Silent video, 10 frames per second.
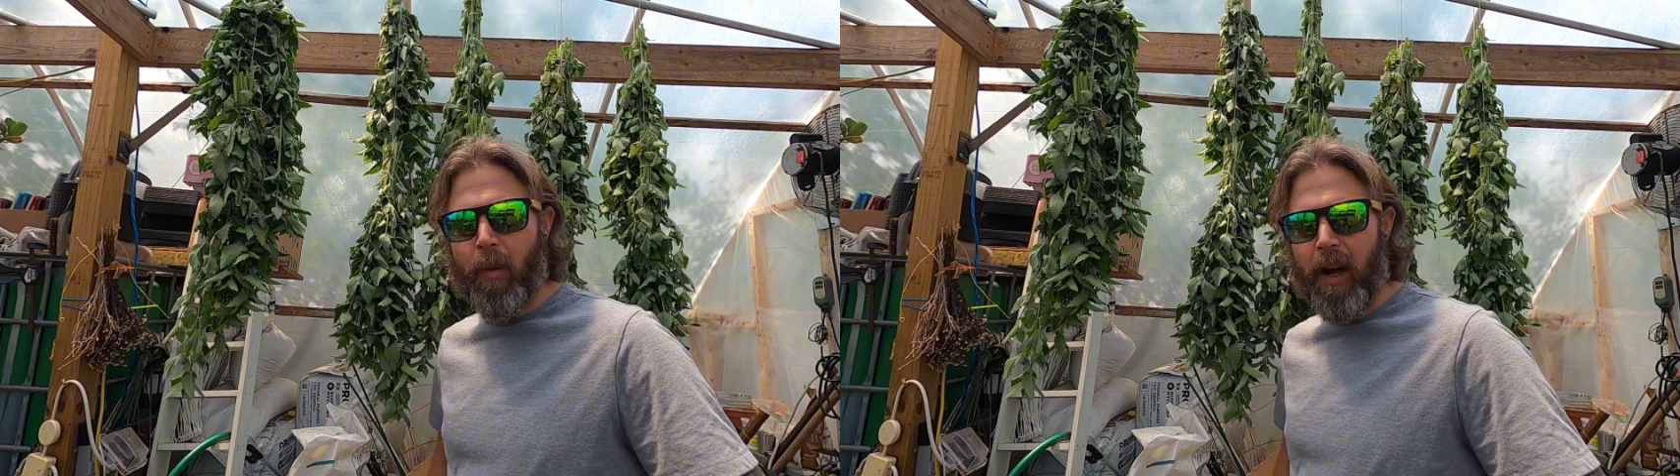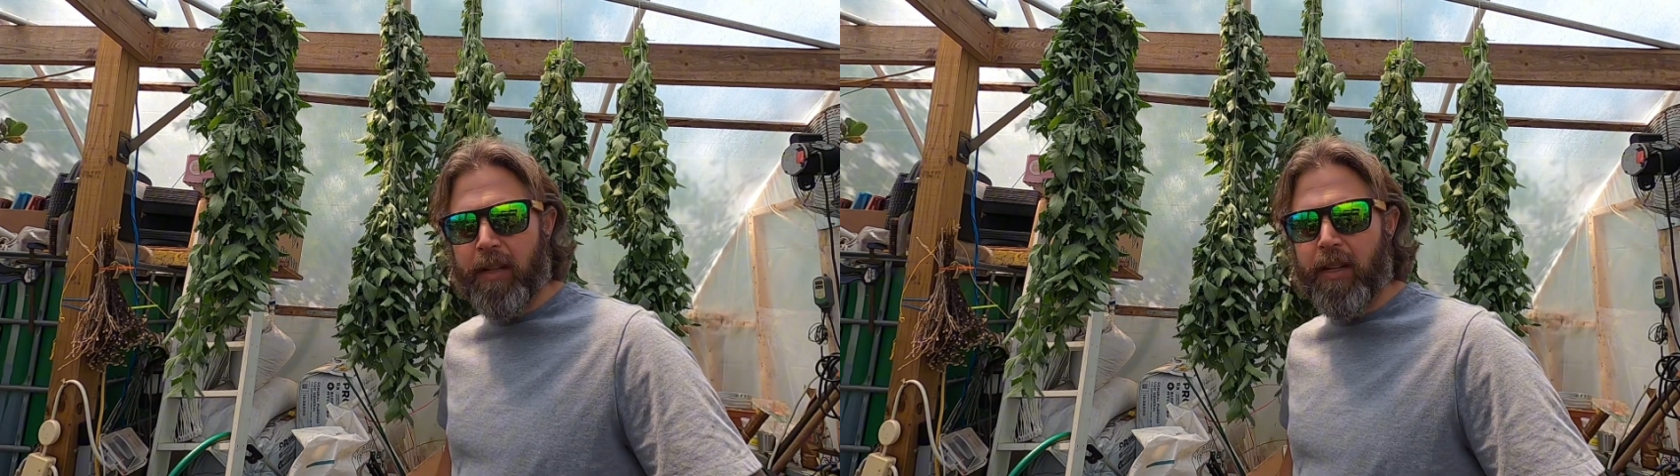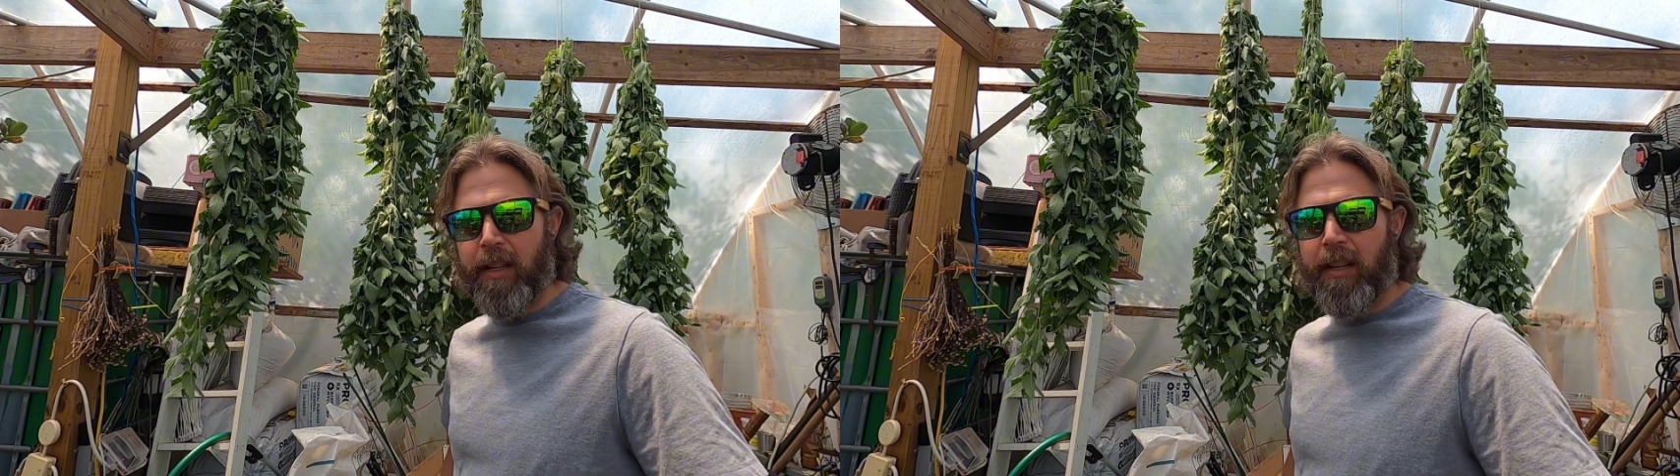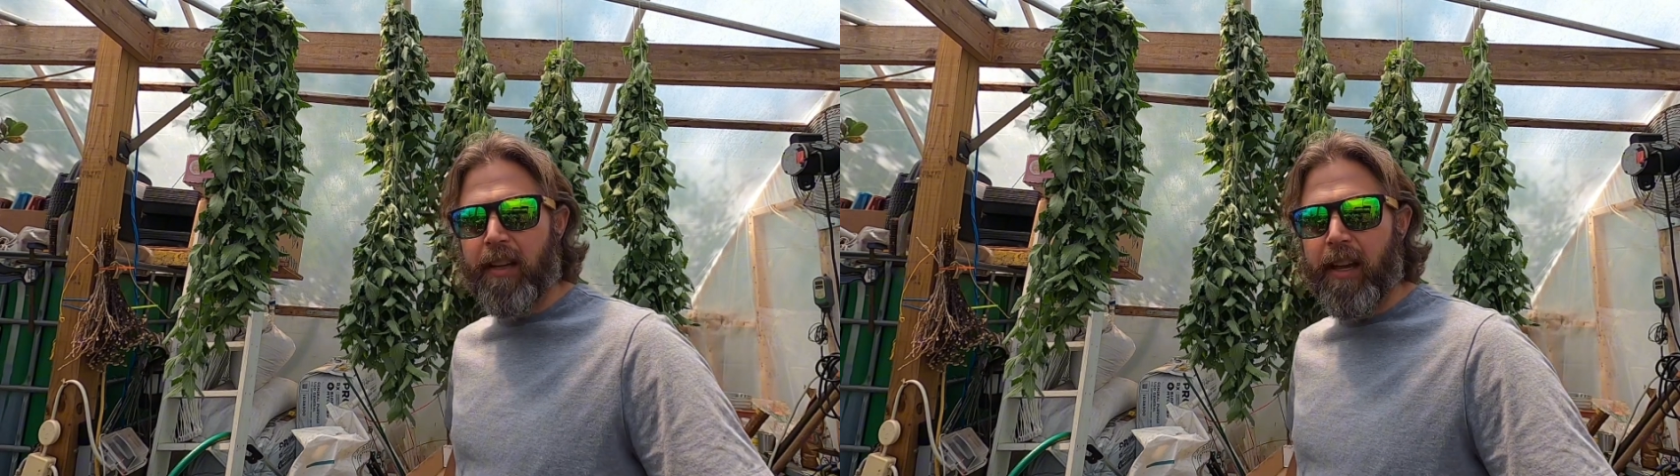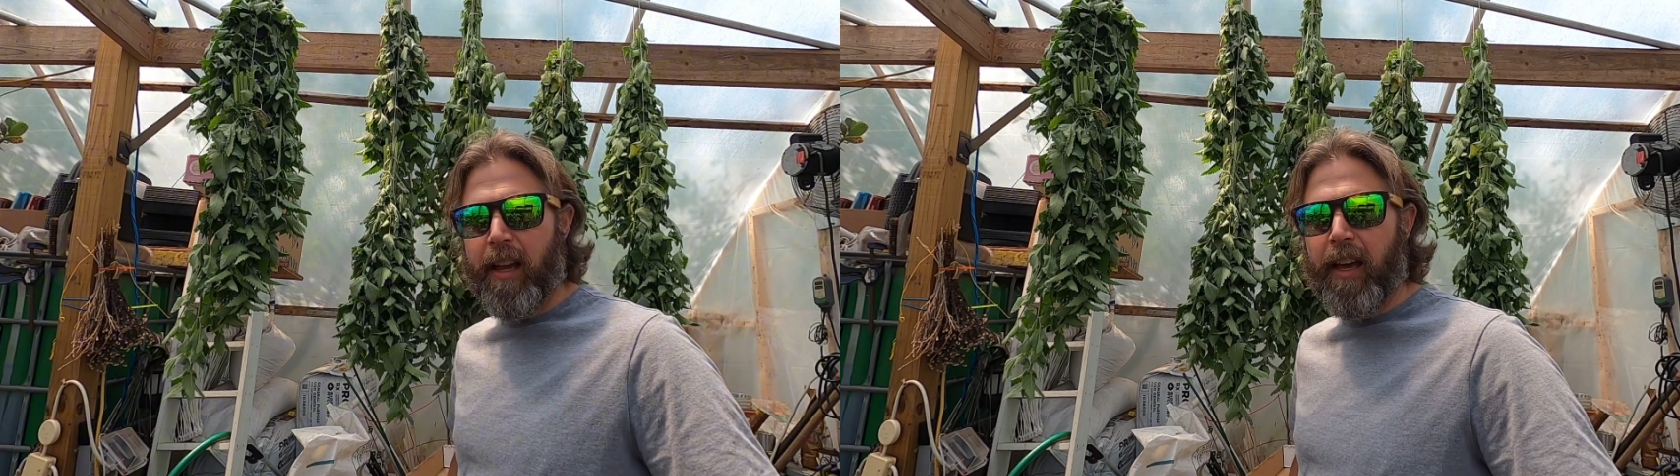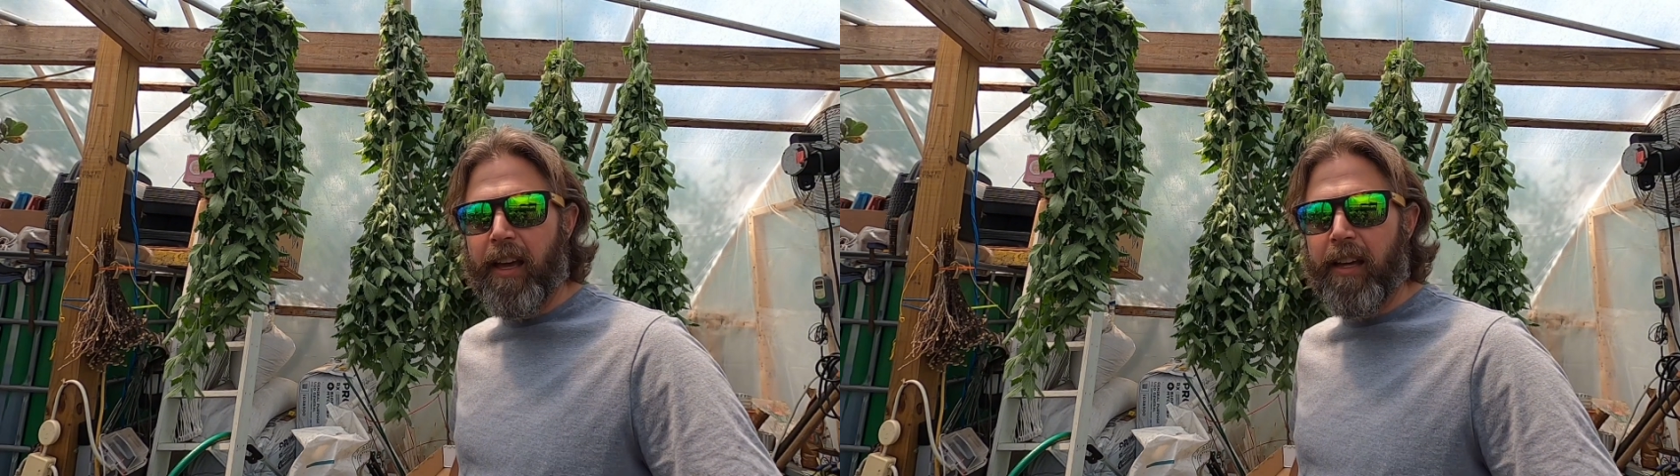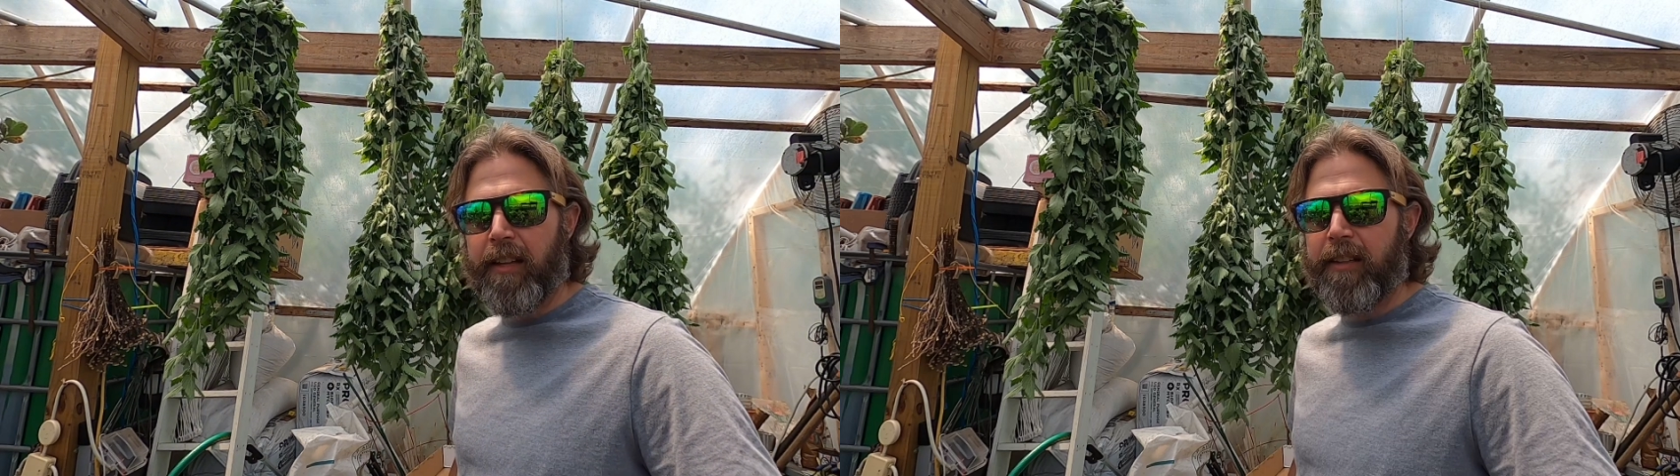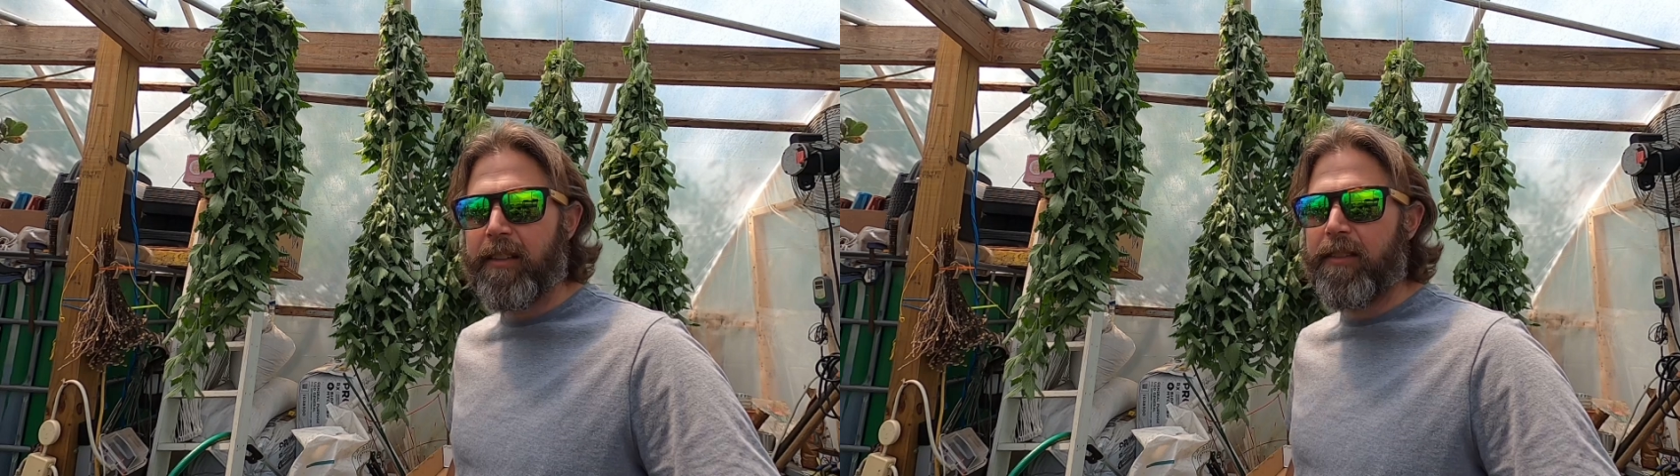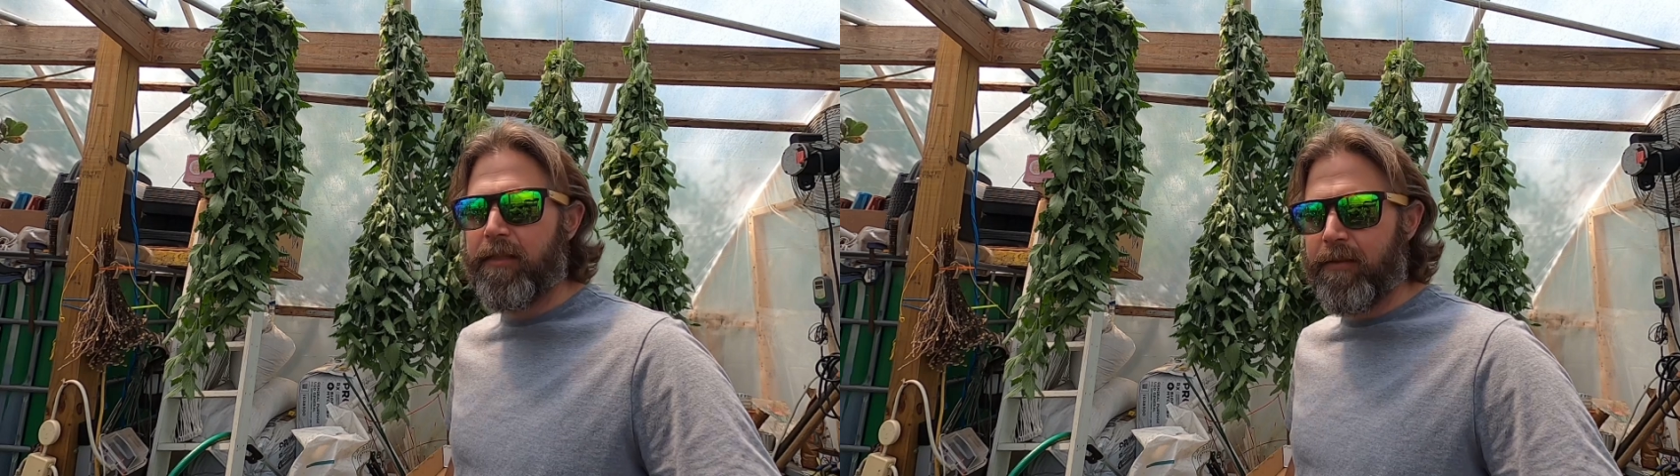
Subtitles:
watching, and